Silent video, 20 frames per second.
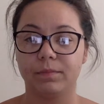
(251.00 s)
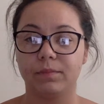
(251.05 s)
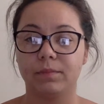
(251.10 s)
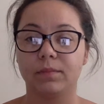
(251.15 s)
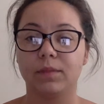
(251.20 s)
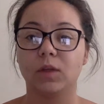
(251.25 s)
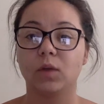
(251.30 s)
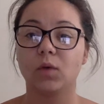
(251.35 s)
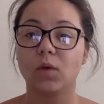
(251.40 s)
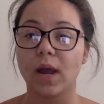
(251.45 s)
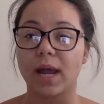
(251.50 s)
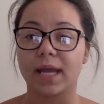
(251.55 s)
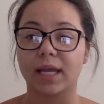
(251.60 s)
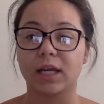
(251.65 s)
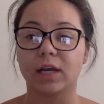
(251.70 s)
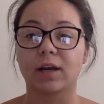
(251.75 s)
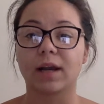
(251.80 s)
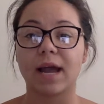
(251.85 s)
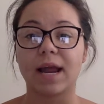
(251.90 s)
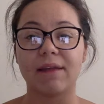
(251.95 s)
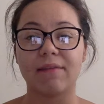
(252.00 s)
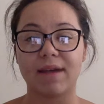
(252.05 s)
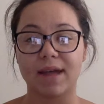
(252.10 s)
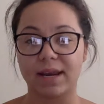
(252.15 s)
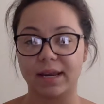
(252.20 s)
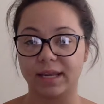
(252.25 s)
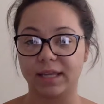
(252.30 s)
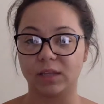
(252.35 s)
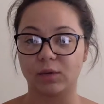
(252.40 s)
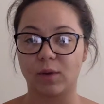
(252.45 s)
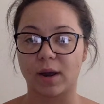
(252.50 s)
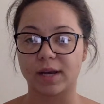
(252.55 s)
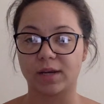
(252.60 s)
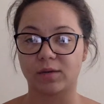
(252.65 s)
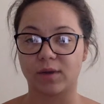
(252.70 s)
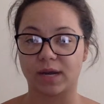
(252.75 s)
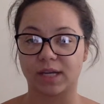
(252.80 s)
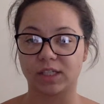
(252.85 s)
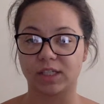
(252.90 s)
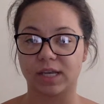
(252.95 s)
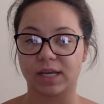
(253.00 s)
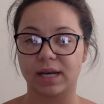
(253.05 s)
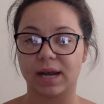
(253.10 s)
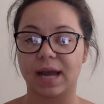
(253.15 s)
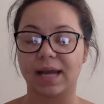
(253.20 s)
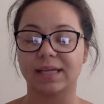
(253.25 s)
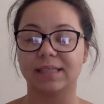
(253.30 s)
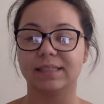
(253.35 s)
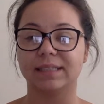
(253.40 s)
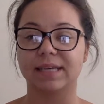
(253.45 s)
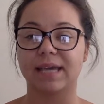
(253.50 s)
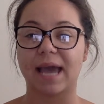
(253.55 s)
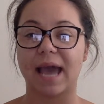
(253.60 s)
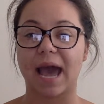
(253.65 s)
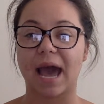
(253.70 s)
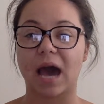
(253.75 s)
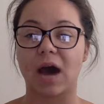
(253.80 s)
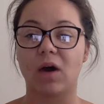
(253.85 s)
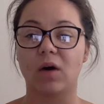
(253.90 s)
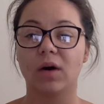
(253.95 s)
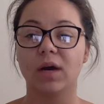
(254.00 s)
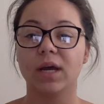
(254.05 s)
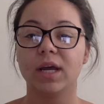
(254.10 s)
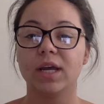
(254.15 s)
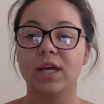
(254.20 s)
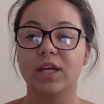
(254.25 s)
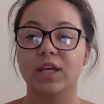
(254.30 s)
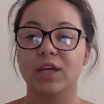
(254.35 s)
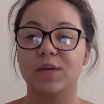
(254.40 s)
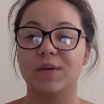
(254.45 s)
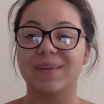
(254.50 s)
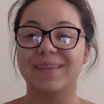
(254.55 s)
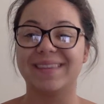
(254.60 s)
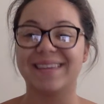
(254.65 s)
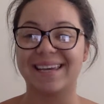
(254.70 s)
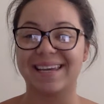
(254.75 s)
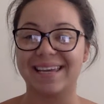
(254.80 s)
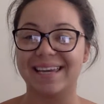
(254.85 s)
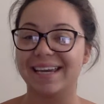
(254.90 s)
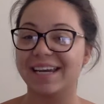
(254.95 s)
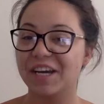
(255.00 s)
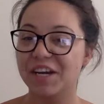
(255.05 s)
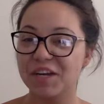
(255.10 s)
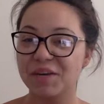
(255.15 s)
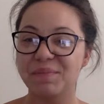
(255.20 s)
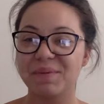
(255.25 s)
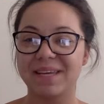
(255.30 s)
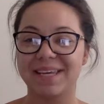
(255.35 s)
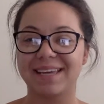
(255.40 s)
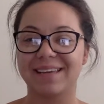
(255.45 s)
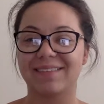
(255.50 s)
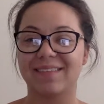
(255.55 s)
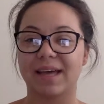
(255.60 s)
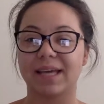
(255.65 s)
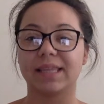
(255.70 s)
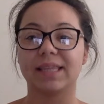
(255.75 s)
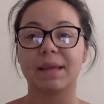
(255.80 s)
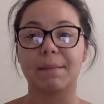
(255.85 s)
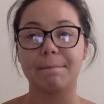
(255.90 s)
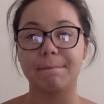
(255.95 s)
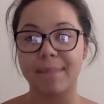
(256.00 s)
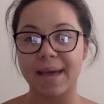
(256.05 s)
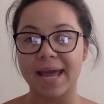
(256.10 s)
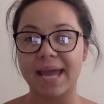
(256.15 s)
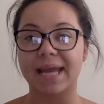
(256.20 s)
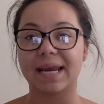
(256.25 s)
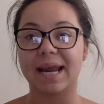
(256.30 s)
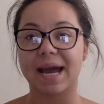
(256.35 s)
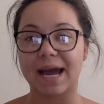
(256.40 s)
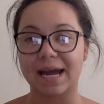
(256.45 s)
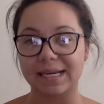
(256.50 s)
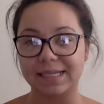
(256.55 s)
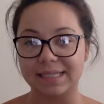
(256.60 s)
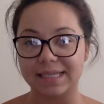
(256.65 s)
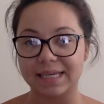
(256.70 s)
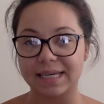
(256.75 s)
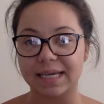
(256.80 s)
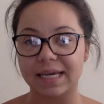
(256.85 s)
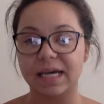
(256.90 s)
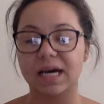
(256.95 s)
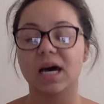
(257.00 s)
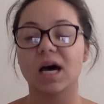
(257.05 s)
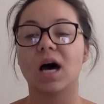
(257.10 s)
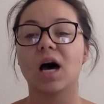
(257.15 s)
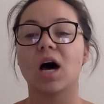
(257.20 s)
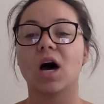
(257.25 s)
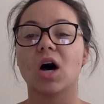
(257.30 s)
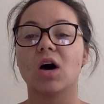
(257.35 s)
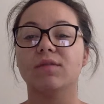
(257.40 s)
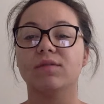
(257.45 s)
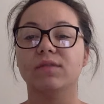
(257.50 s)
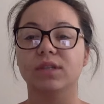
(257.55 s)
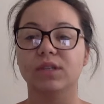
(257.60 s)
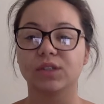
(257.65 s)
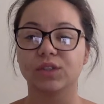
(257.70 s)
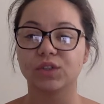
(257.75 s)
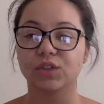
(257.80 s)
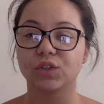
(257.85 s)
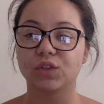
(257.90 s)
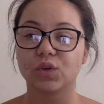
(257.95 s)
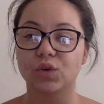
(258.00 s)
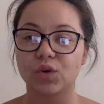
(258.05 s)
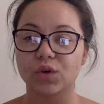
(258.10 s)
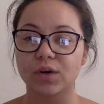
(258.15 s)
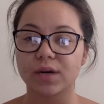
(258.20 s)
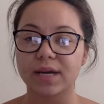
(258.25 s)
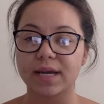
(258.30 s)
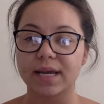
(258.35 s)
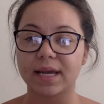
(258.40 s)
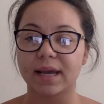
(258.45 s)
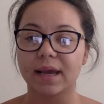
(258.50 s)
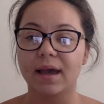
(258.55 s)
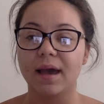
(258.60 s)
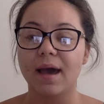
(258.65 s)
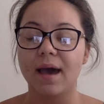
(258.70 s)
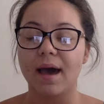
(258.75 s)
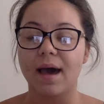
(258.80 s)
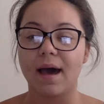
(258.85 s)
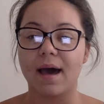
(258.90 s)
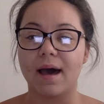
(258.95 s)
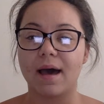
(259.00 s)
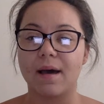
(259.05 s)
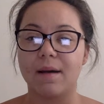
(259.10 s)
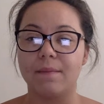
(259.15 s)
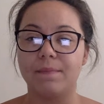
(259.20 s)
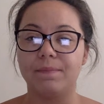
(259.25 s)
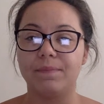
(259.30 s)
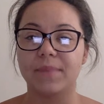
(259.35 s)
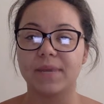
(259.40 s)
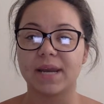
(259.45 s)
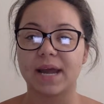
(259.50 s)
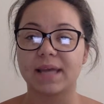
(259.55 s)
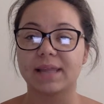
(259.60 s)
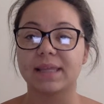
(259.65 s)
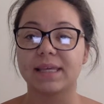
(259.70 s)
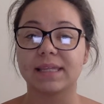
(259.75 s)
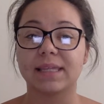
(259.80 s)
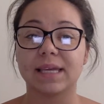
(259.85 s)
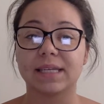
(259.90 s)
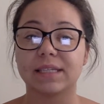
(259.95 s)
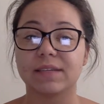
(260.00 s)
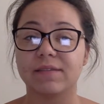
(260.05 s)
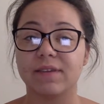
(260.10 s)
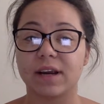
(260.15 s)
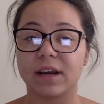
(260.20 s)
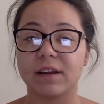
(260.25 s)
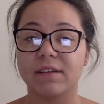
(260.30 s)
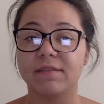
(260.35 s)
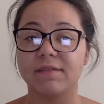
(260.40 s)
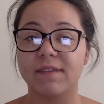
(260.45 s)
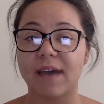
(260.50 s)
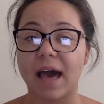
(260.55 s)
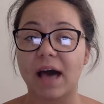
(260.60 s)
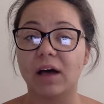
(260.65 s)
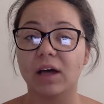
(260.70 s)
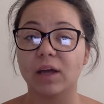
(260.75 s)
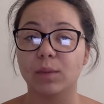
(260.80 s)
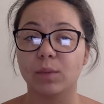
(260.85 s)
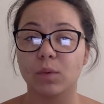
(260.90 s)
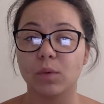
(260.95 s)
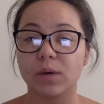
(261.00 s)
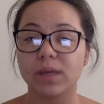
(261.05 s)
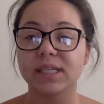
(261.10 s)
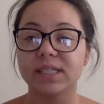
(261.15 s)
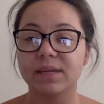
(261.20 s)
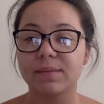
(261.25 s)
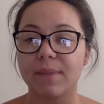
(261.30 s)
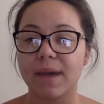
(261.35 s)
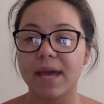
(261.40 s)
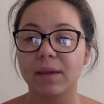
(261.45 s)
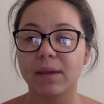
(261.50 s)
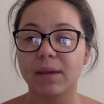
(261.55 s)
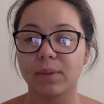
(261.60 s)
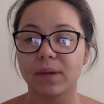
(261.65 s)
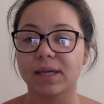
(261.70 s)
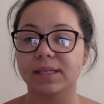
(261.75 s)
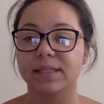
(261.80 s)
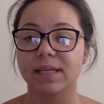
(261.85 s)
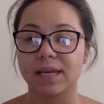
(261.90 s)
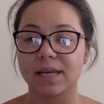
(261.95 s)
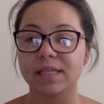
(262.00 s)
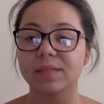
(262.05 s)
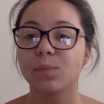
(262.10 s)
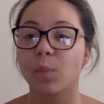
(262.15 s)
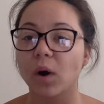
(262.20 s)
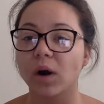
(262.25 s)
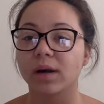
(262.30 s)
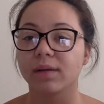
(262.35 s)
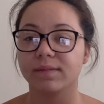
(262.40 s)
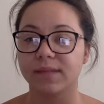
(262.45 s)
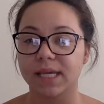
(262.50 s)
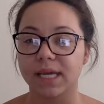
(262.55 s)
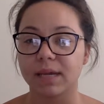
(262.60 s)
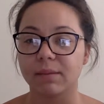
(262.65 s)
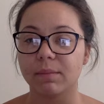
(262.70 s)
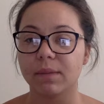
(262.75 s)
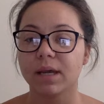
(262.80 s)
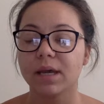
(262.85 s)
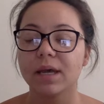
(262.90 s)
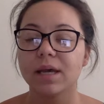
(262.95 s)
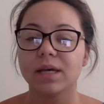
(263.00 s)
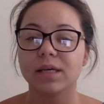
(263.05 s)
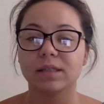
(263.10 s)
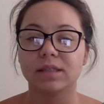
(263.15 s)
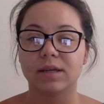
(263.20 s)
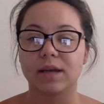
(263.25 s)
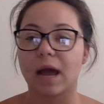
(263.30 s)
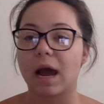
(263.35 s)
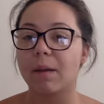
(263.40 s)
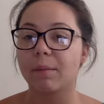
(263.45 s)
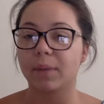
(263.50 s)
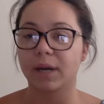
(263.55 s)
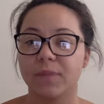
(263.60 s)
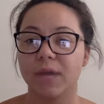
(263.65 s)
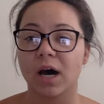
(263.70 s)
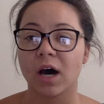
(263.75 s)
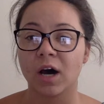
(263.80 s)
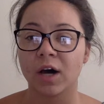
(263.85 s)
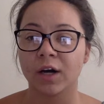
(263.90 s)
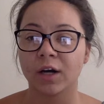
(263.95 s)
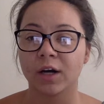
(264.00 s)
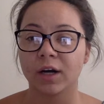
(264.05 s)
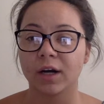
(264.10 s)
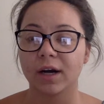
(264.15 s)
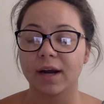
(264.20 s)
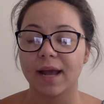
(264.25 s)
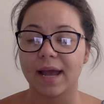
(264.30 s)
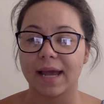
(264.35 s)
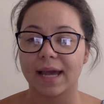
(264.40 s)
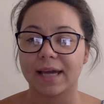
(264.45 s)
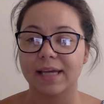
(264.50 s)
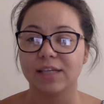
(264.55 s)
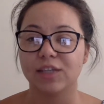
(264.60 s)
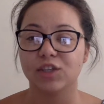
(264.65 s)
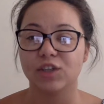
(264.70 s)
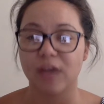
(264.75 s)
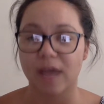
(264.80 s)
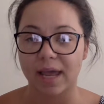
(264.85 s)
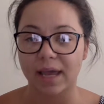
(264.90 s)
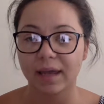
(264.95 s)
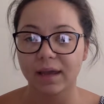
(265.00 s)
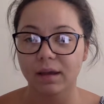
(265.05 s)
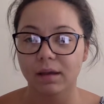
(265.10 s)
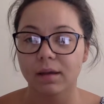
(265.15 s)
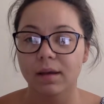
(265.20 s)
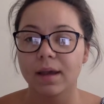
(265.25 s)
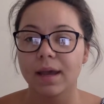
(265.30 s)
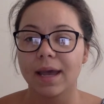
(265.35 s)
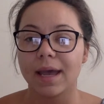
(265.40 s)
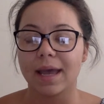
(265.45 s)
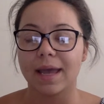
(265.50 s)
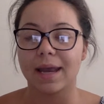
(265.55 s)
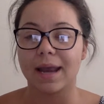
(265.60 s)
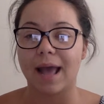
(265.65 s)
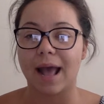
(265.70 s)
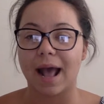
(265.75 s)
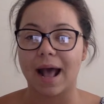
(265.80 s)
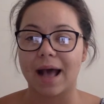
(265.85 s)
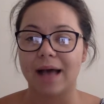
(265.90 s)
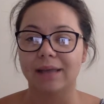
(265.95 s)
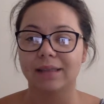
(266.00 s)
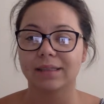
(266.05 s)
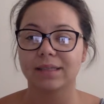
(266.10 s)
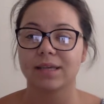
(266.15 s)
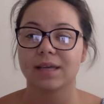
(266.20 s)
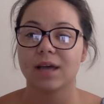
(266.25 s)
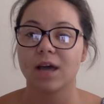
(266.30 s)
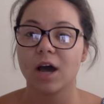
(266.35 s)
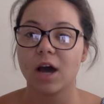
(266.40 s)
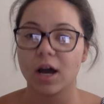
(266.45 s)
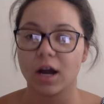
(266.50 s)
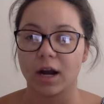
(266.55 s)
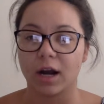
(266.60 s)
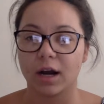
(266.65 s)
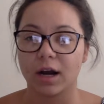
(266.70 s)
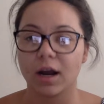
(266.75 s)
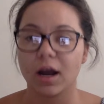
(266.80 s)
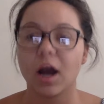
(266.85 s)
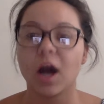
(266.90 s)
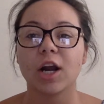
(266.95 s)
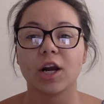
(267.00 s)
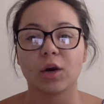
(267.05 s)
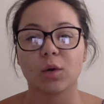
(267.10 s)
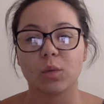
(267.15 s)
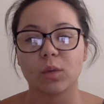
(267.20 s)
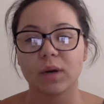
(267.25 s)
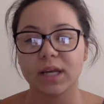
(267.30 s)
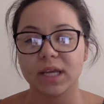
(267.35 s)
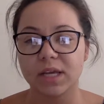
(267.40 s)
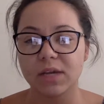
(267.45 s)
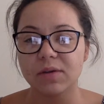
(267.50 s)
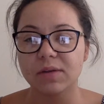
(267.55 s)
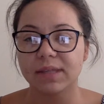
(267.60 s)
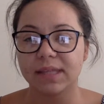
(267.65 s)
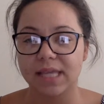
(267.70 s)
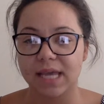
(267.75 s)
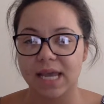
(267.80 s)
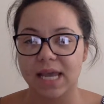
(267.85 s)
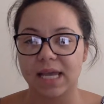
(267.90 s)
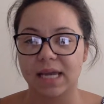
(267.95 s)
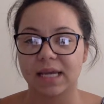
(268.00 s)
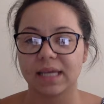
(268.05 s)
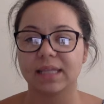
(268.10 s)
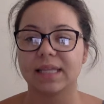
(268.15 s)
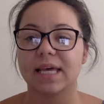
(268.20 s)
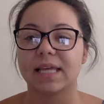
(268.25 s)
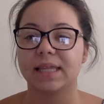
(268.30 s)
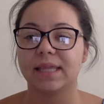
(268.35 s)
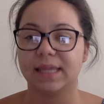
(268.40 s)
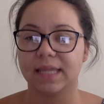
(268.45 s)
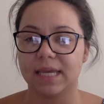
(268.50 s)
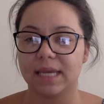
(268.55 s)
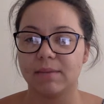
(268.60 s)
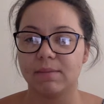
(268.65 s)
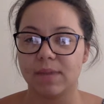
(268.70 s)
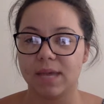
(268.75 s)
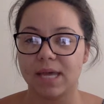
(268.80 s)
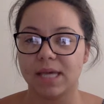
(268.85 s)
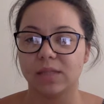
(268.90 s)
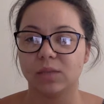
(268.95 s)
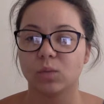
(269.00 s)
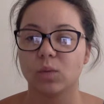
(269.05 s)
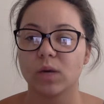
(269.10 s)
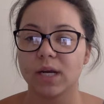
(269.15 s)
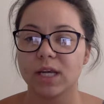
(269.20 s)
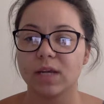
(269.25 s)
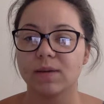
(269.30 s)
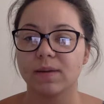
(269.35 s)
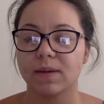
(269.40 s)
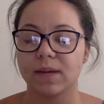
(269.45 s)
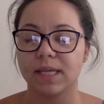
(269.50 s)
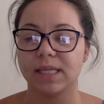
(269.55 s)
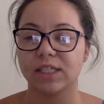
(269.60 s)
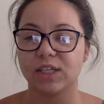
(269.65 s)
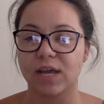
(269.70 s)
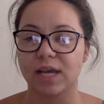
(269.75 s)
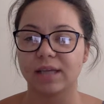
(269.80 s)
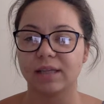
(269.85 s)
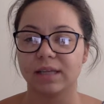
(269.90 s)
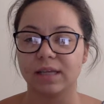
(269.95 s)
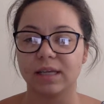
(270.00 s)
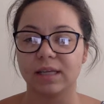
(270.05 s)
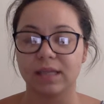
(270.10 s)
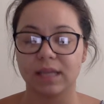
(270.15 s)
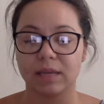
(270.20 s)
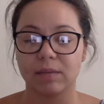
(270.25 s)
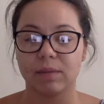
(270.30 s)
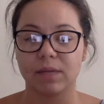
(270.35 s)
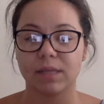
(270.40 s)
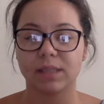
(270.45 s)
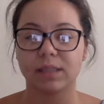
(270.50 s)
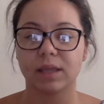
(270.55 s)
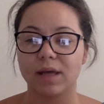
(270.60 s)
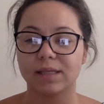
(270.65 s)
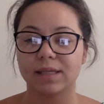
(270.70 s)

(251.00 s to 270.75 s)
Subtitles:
Great, you're kind of heading in the right direction. I can see how you would think it could be like the main idea of the story, and I think that's a very valid point to make because it is part of theme. So now I'm going to Hunter and Jake and ask Hunter, what do you think that theme is? What do you and Jake think theme is?